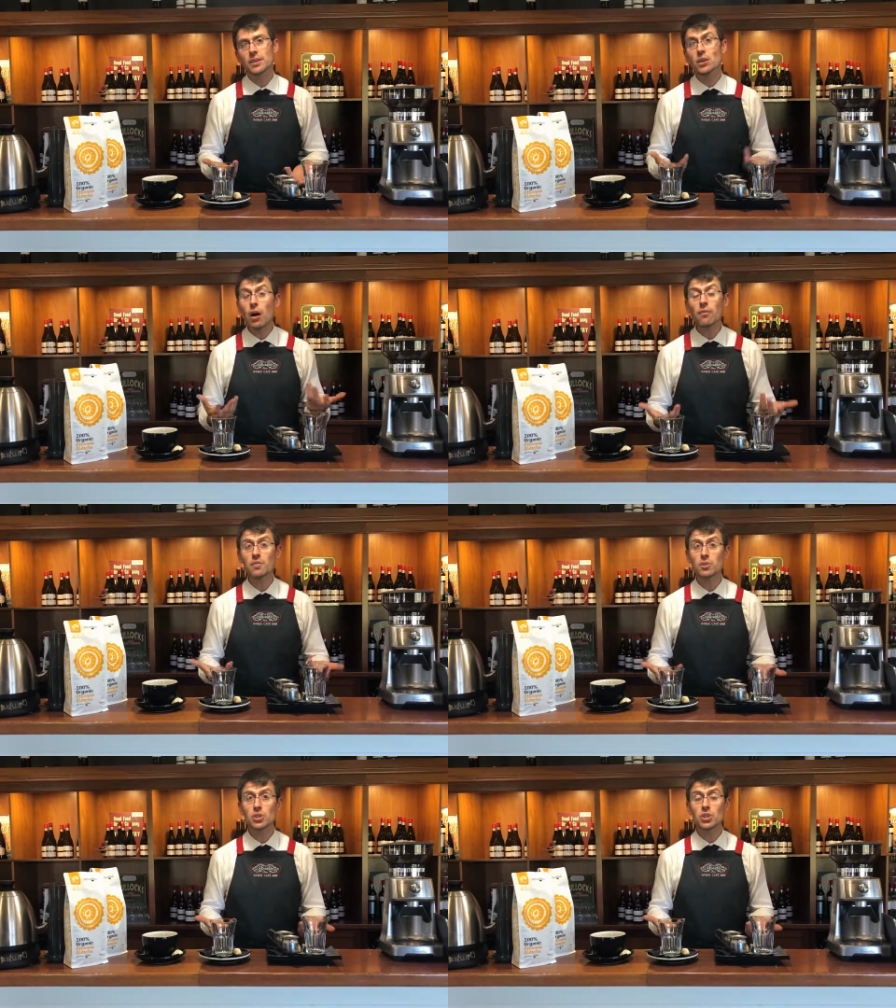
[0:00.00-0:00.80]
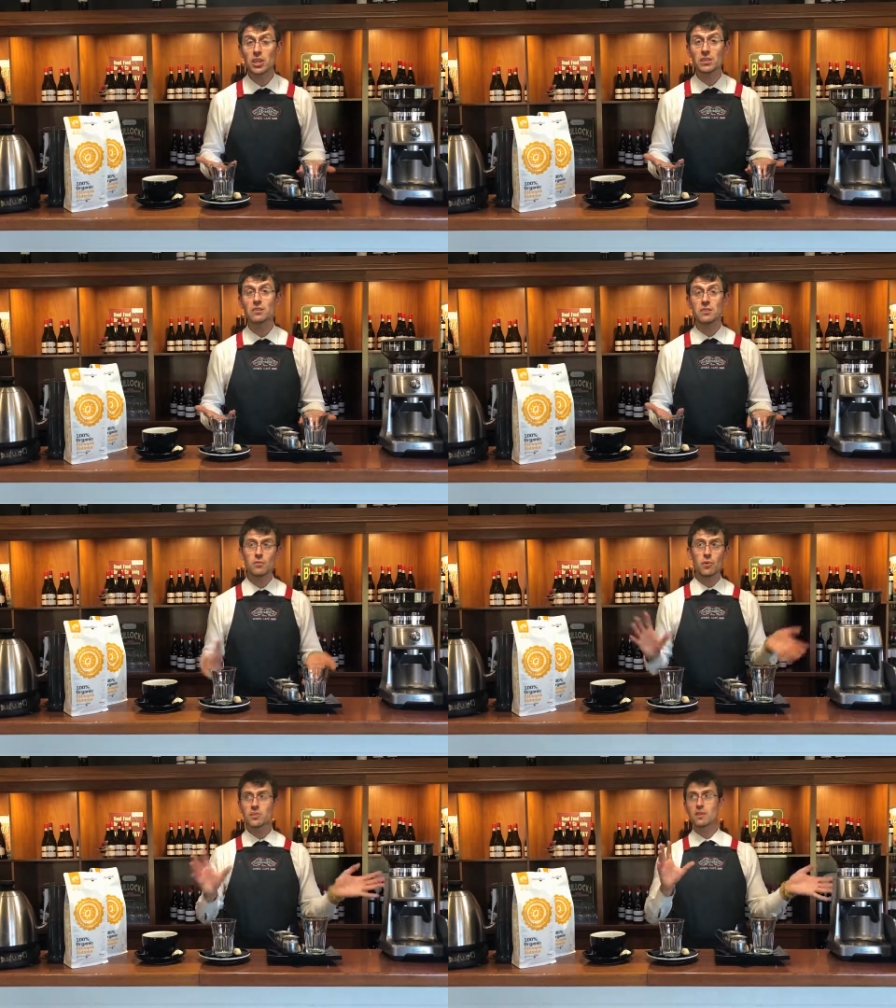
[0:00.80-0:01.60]
coffee machines,
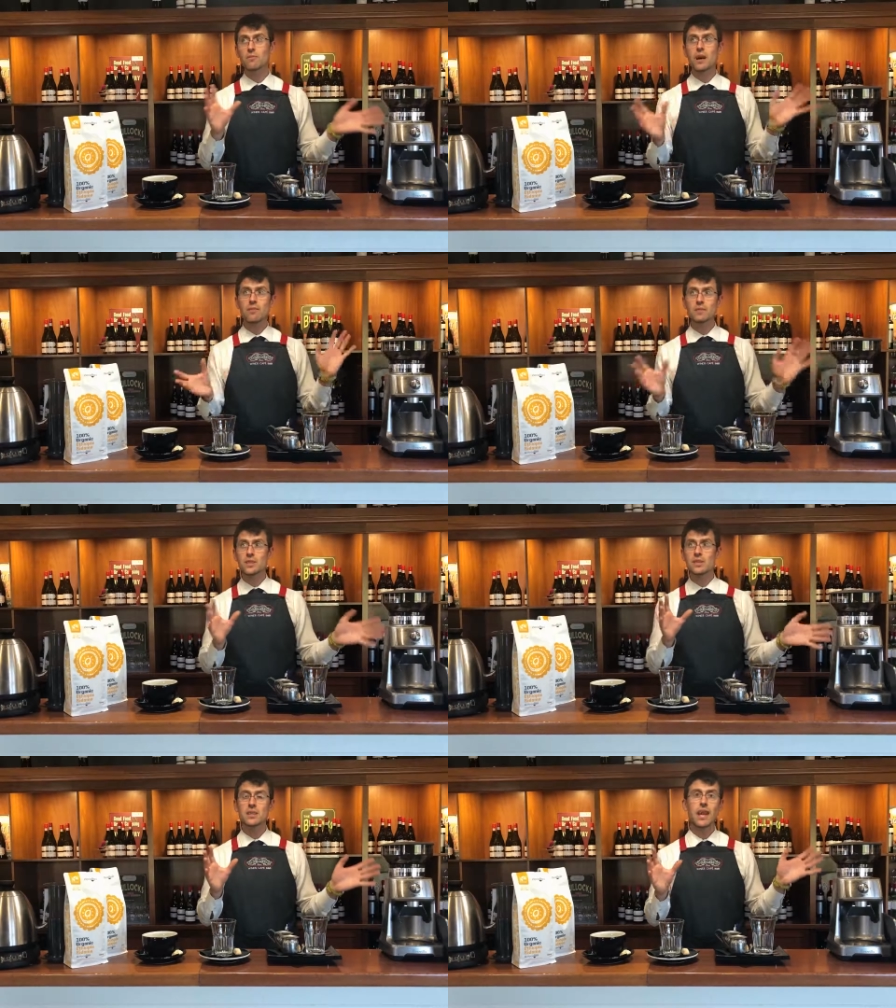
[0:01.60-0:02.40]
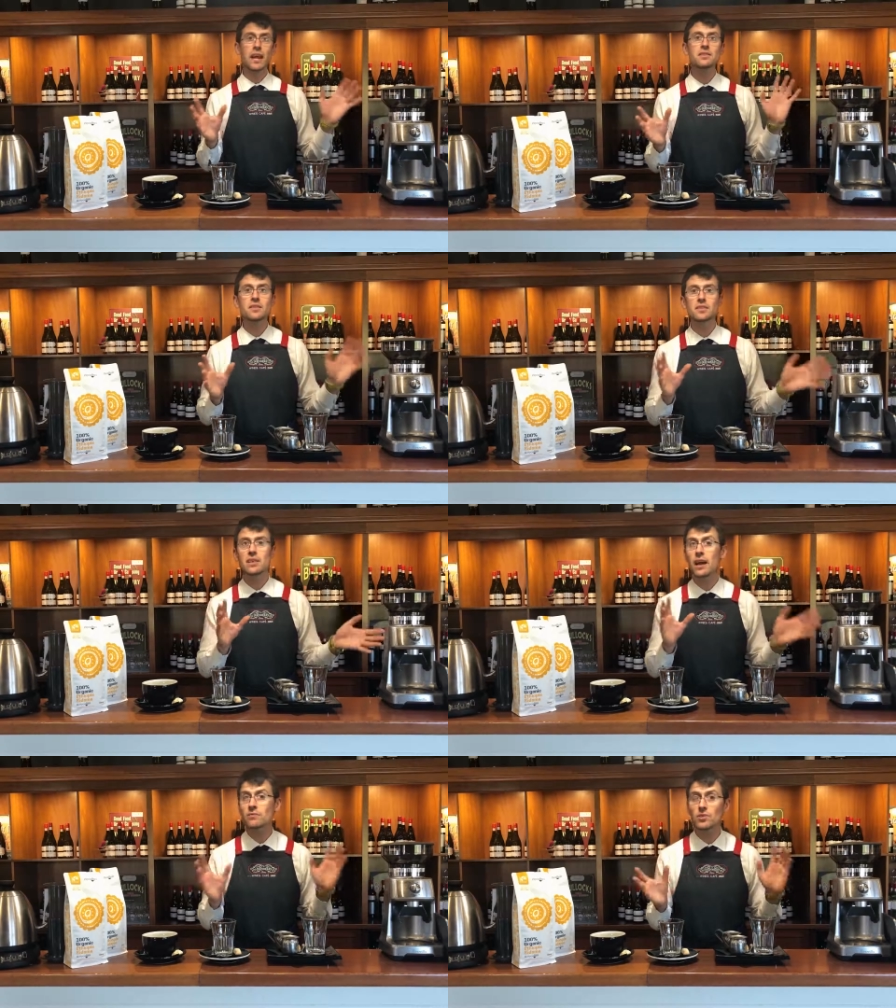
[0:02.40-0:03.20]
it was around in the
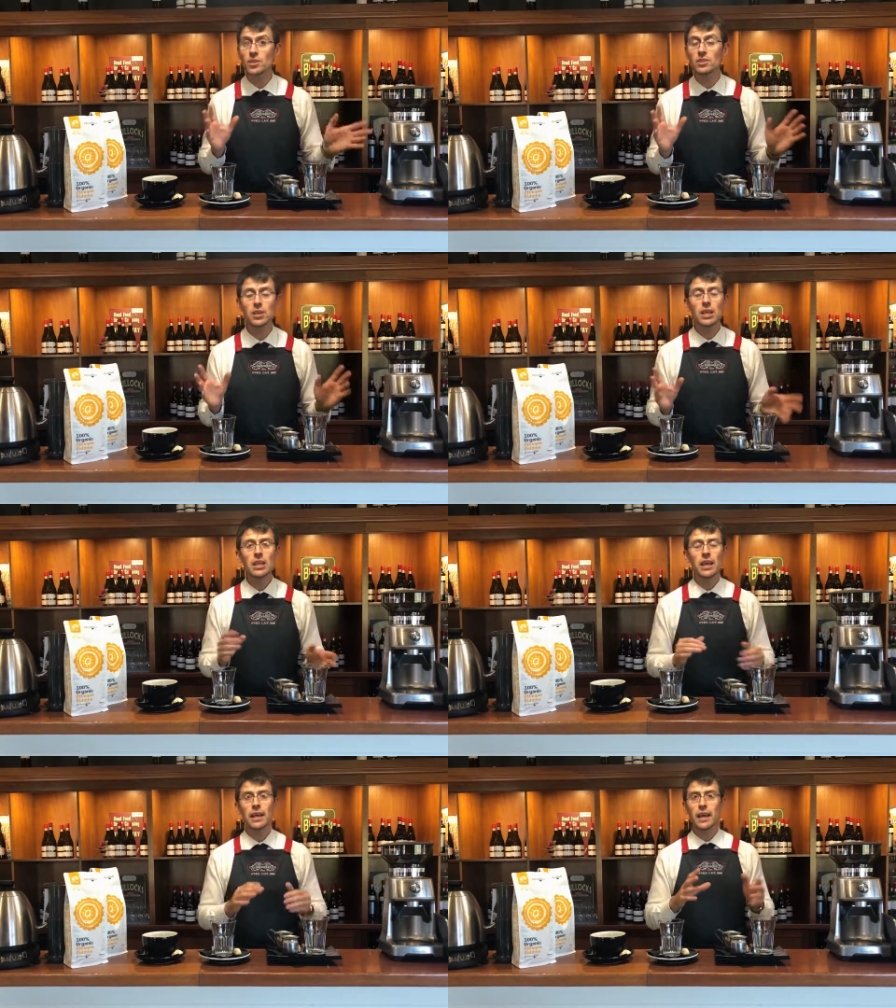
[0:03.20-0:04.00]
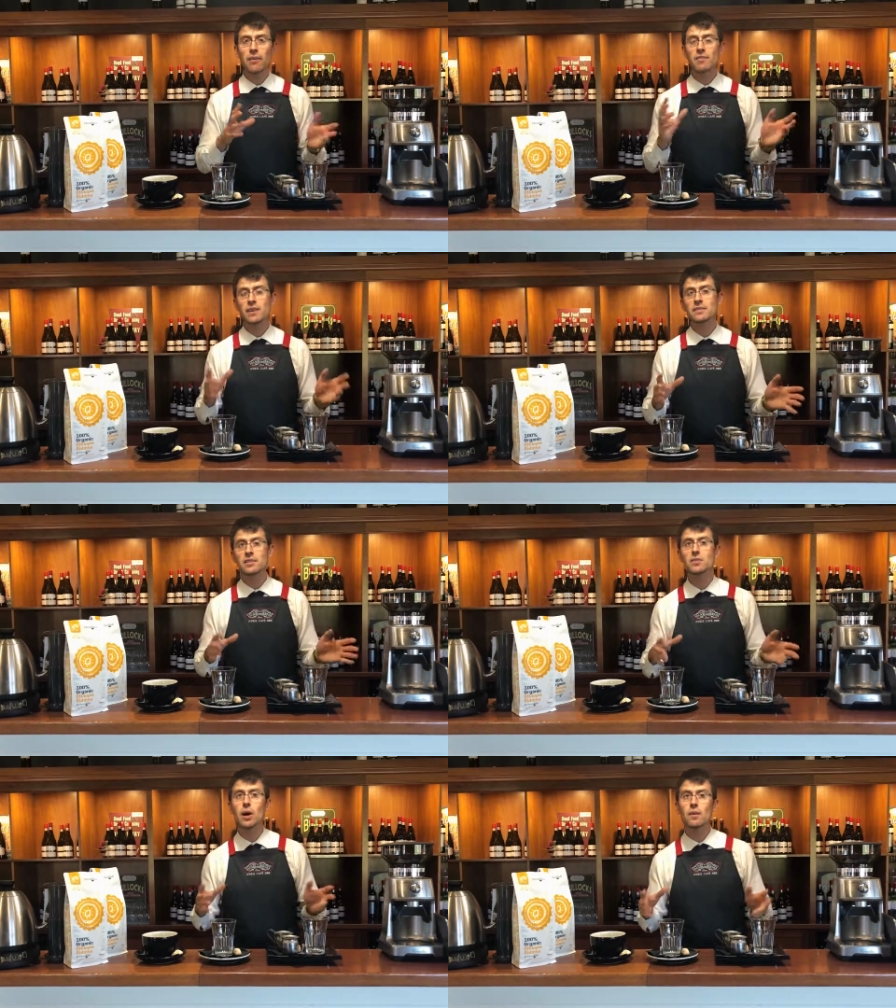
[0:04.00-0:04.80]
1800s,
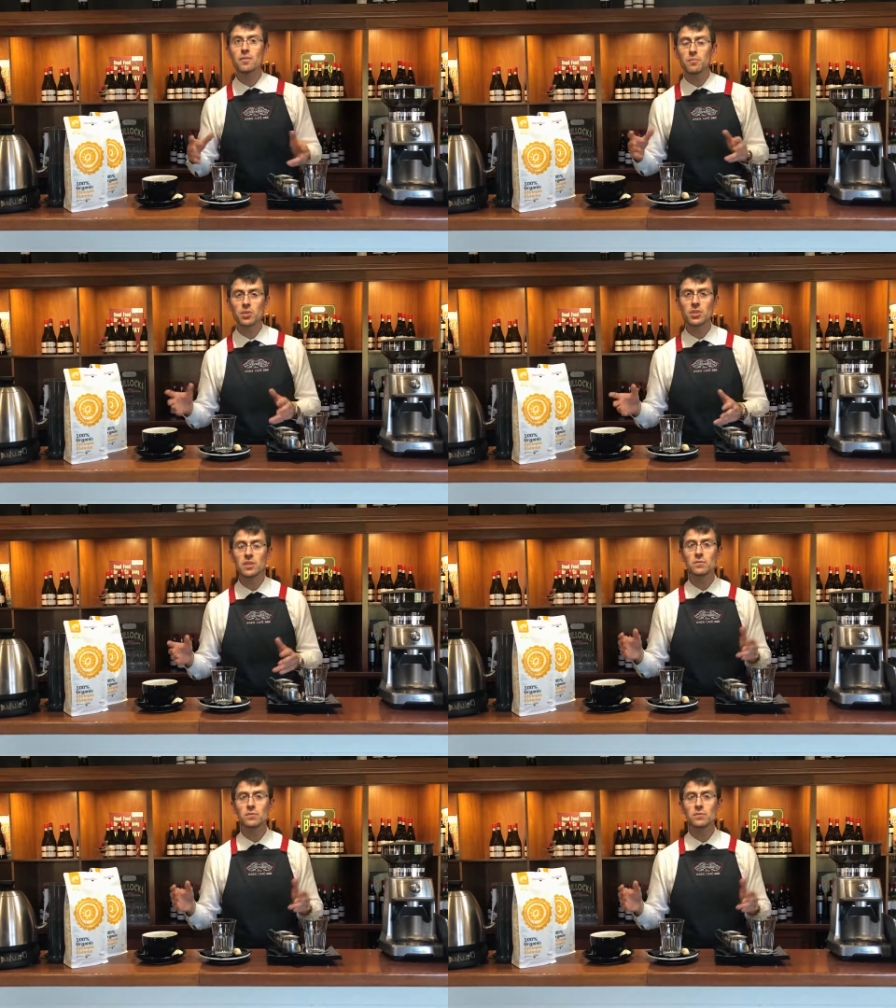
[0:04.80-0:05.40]
invented coffee machine.